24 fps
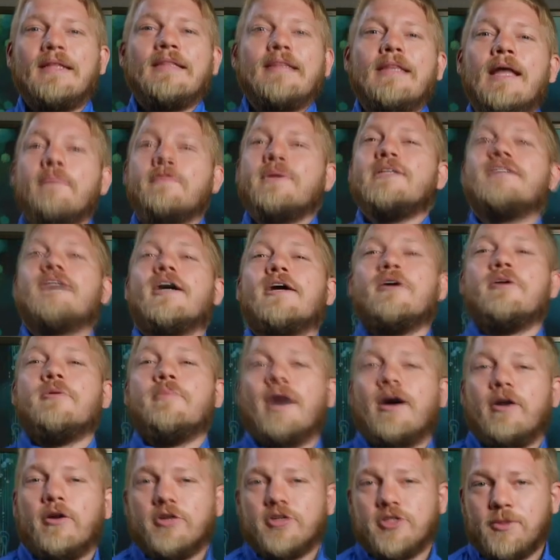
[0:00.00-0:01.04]
Let me tell you
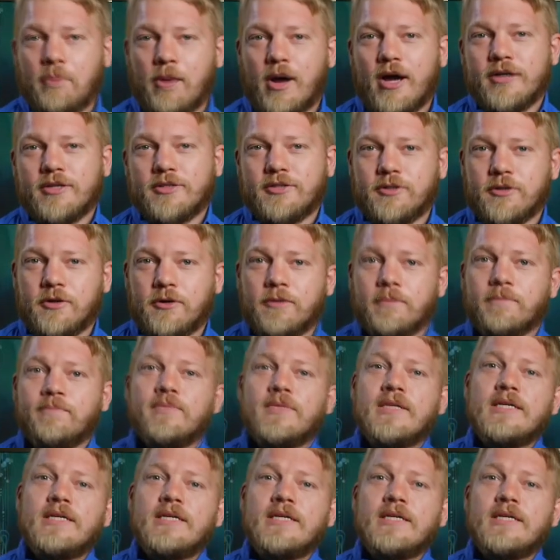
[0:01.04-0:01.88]
about our sponsor,